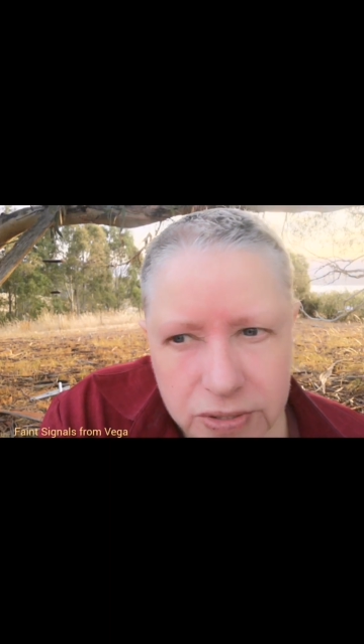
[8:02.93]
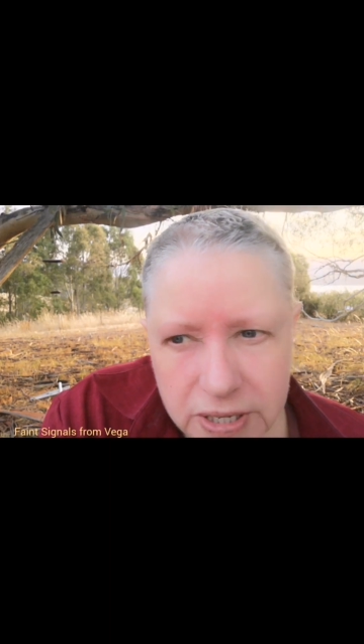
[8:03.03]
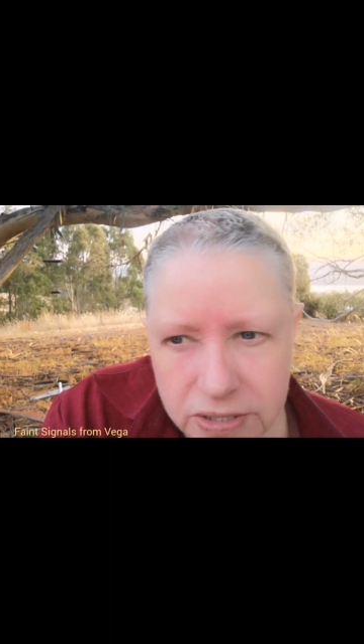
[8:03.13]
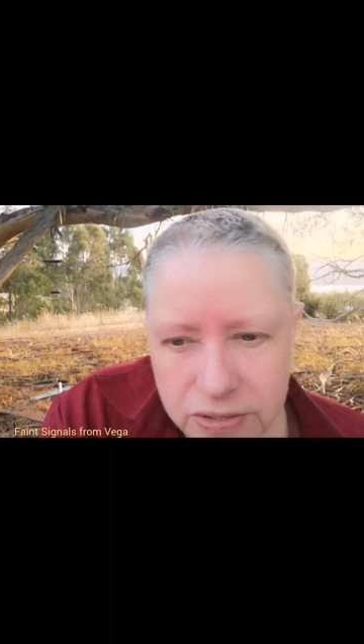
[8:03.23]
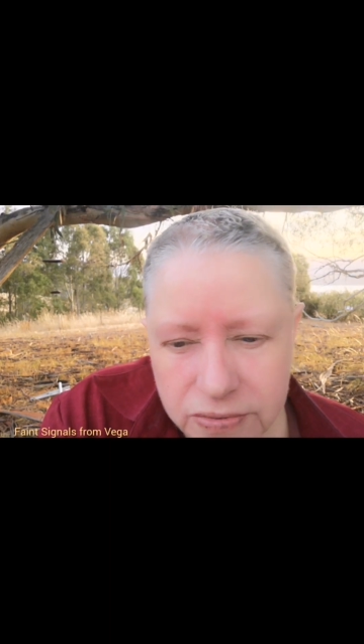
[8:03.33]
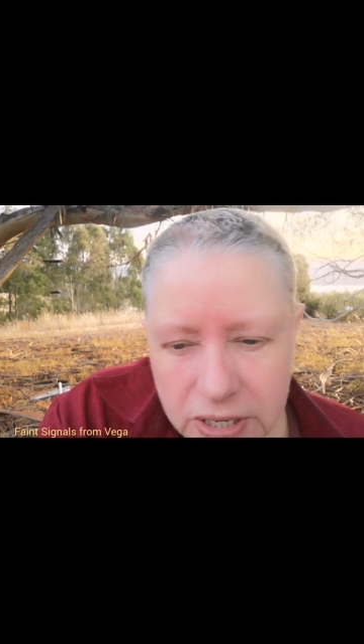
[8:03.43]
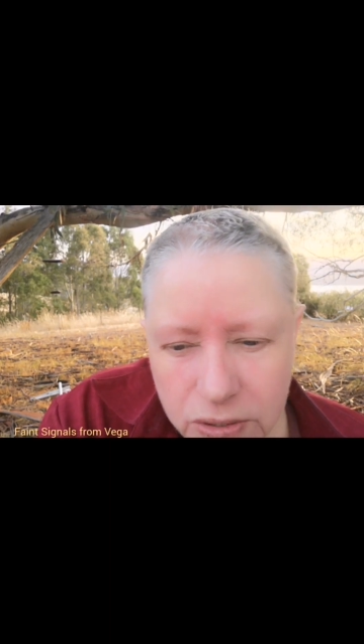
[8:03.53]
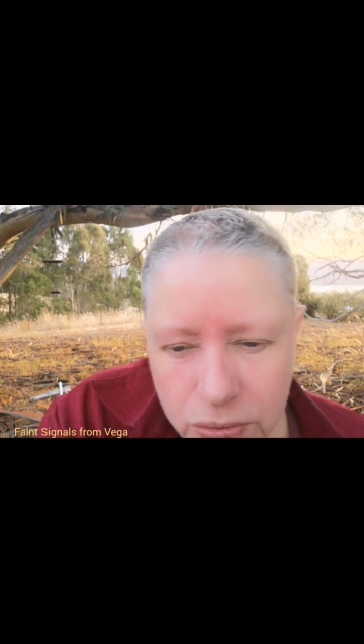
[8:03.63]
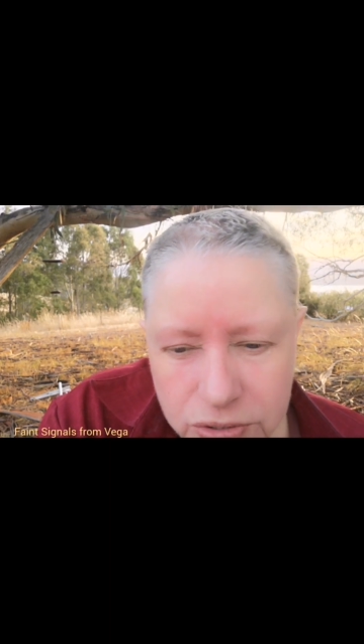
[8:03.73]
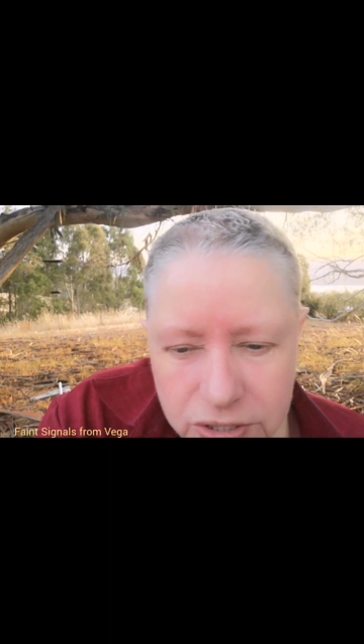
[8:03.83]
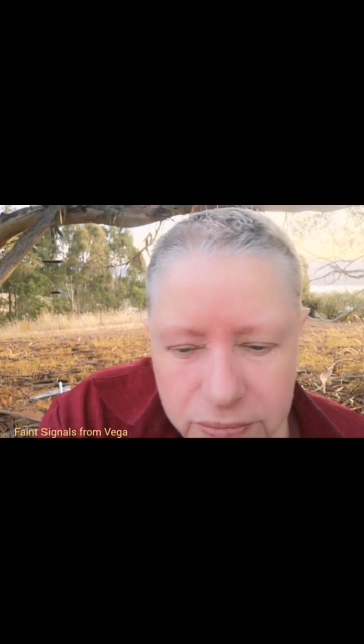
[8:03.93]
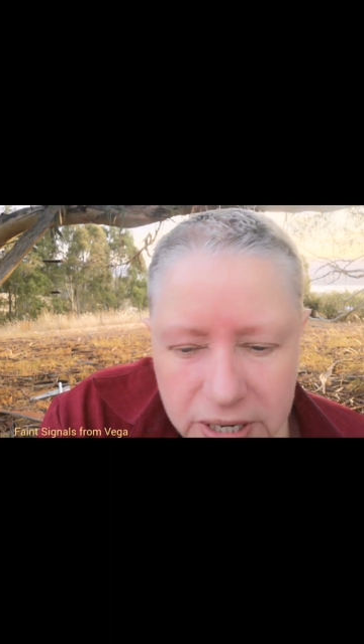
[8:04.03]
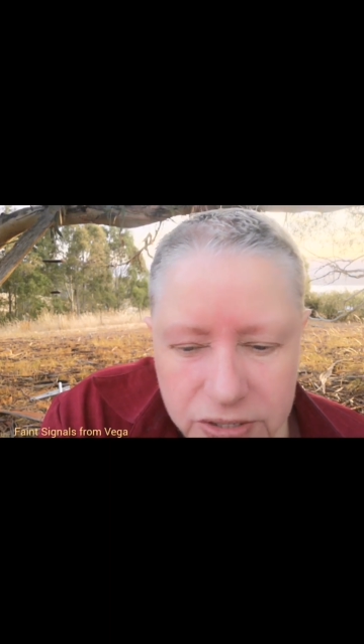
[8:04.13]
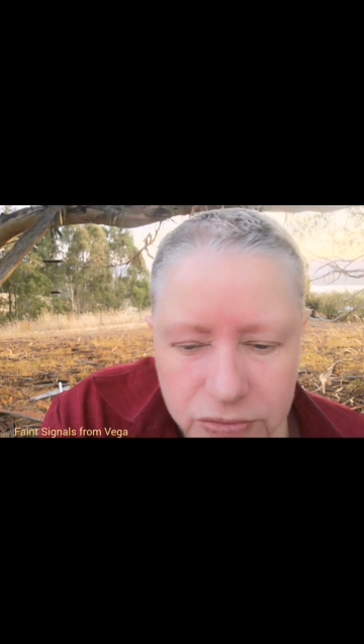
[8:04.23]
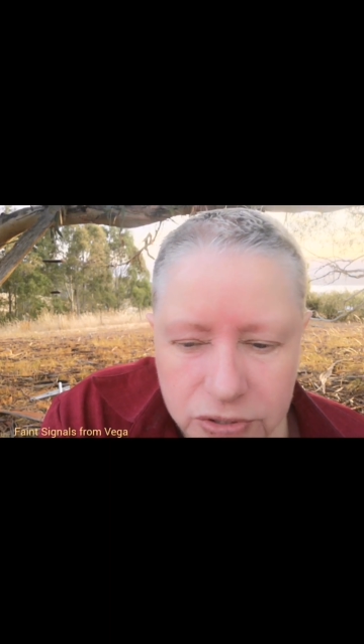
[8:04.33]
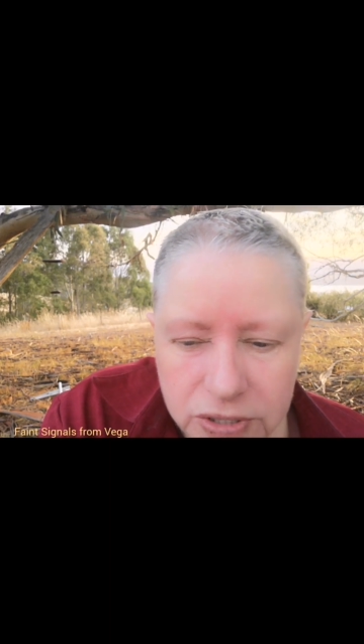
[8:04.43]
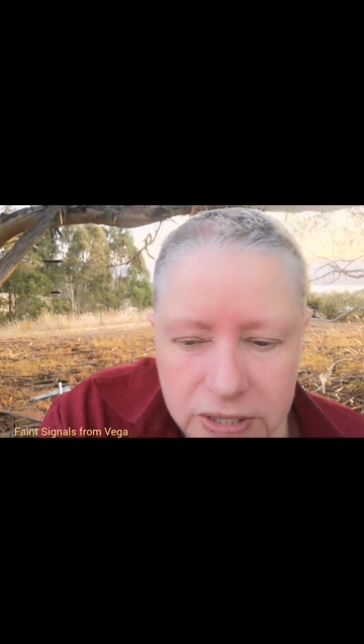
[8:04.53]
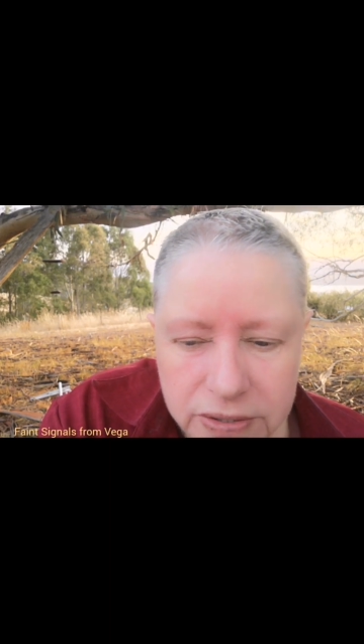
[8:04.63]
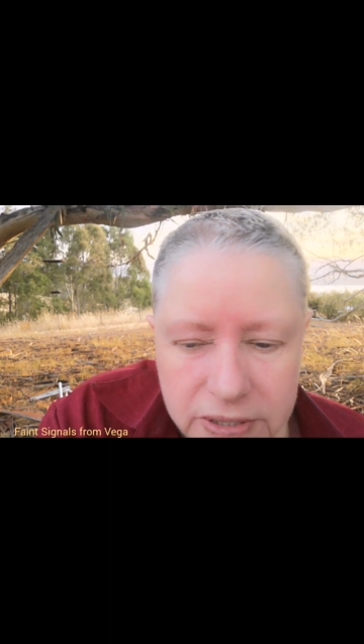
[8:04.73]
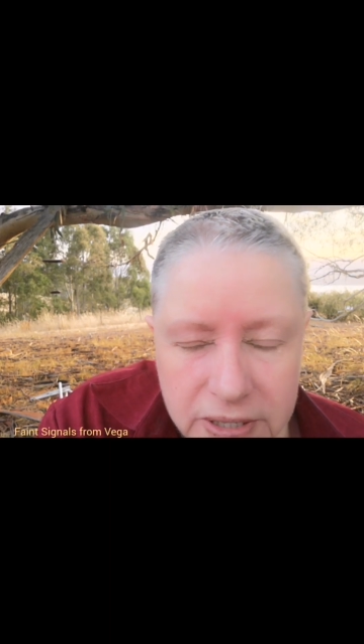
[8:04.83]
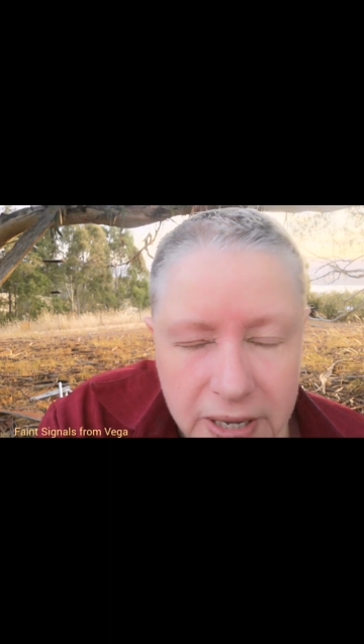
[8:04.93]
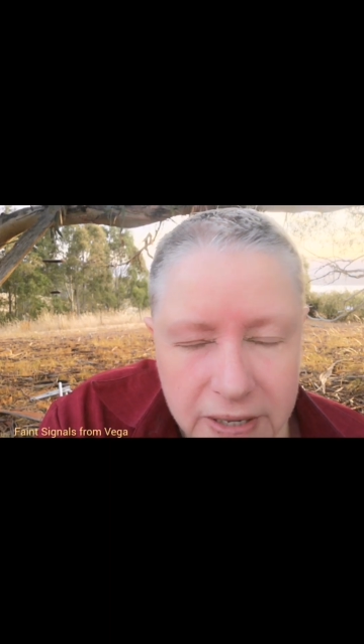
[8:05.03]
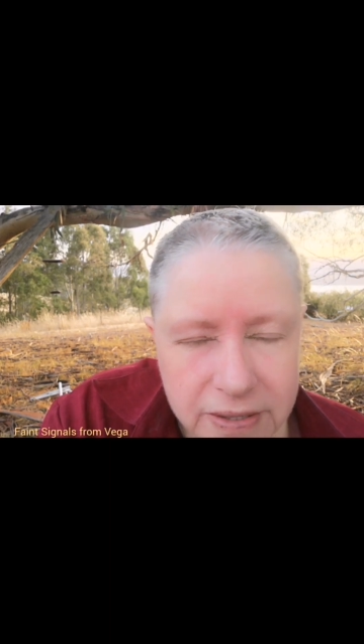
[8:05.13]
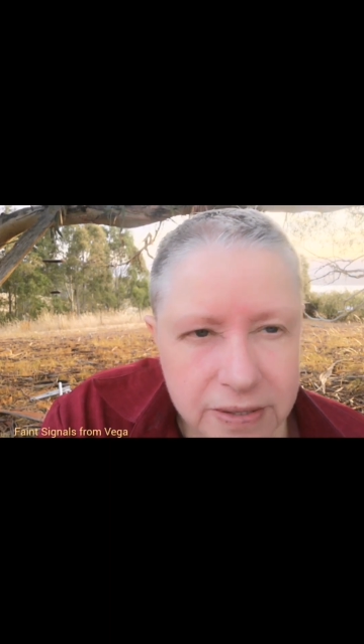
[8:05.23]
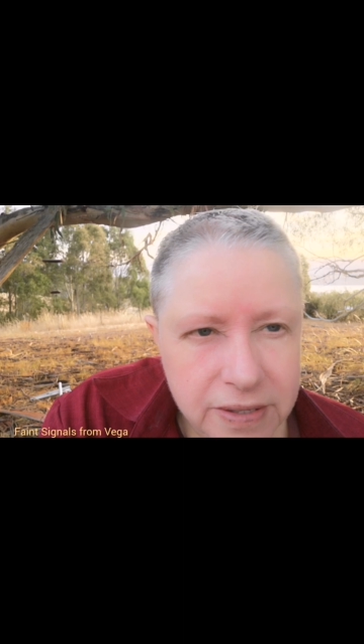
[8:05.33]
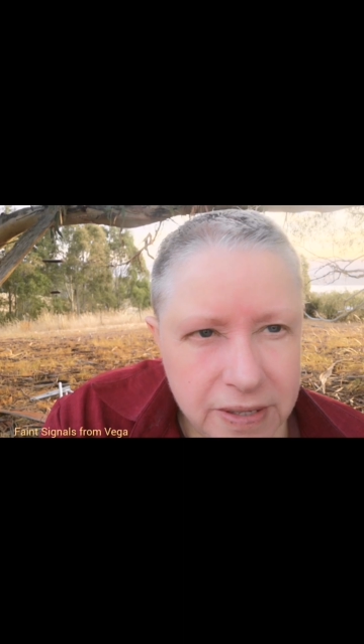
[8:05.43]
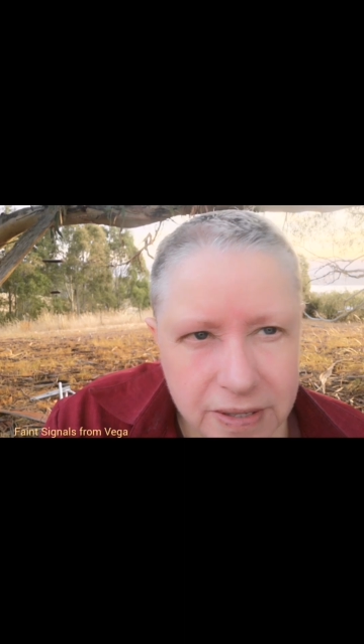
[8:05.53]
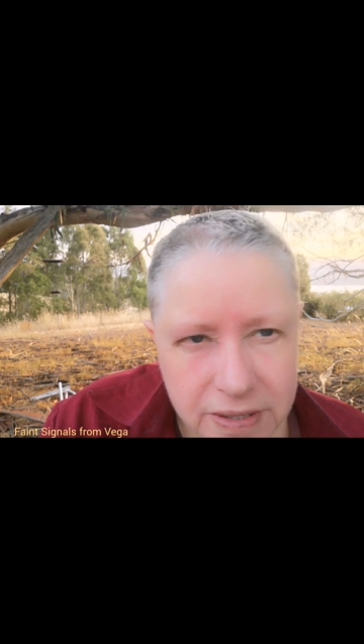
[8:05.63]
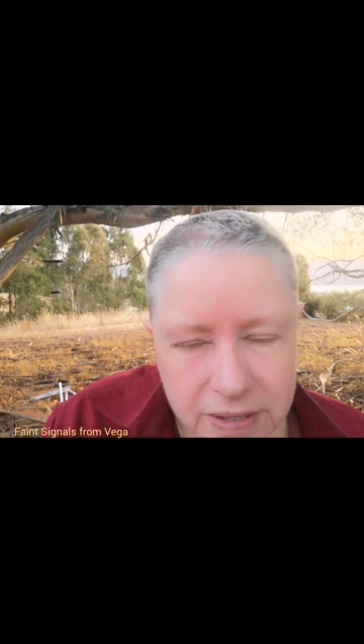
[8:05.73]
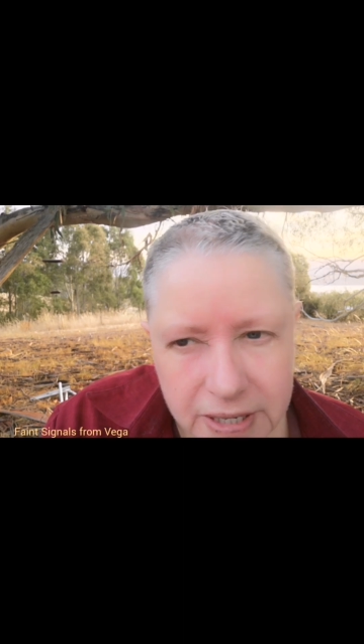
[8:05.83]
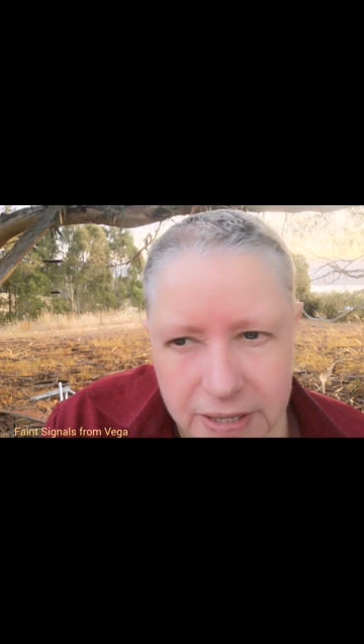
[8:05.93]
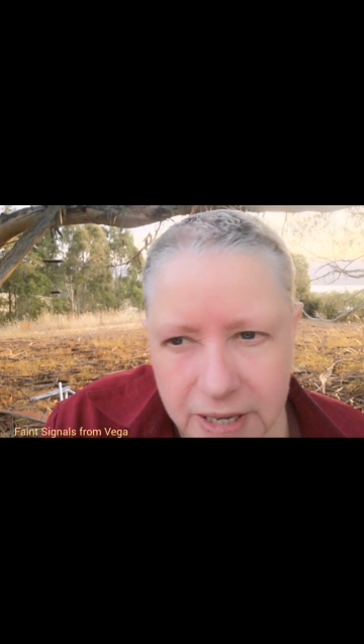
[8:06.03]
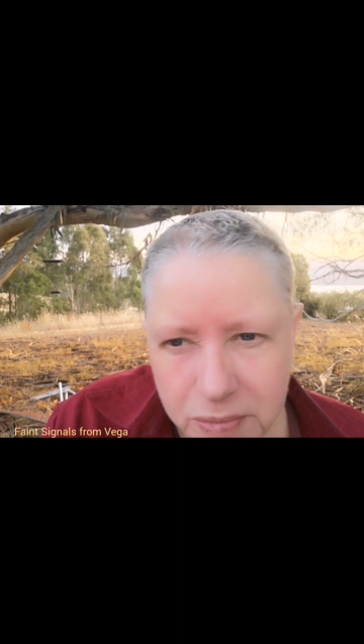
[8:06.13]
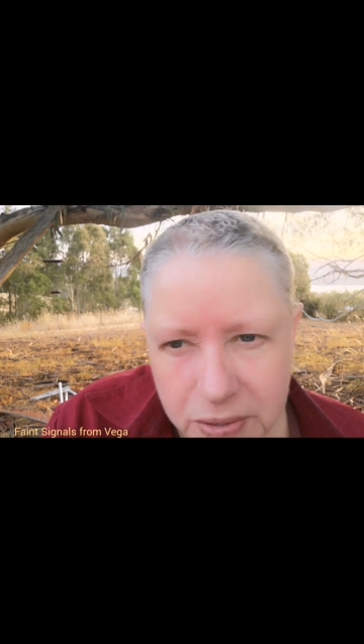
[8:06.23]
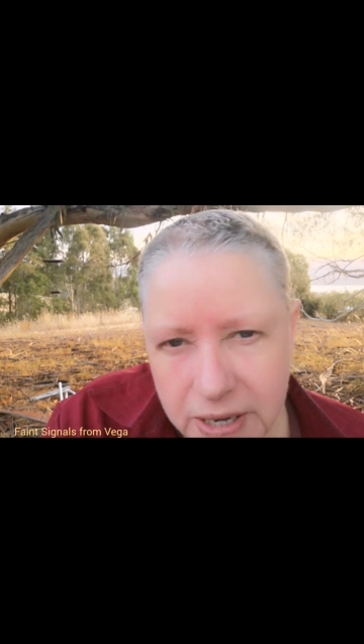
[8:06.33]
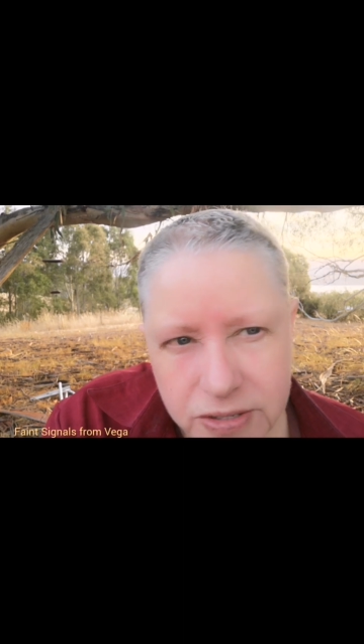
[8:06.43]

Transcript: that is if they launched a massive nuclear attack and they'd get it back.